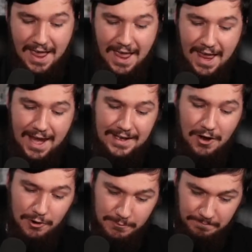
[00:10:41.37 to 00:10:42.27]
And
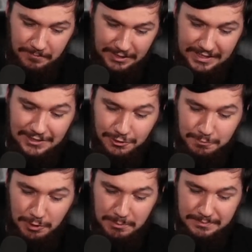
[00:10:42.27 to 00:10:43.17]
hopefully, those
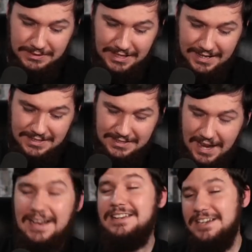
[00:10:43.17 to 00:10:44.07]
problems get
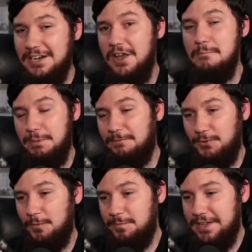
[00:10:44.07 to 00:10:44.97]
detected
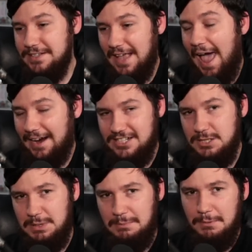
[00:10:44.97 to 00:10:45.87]
before things actually
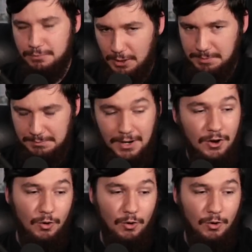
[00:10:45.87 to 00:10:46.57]
become a problem.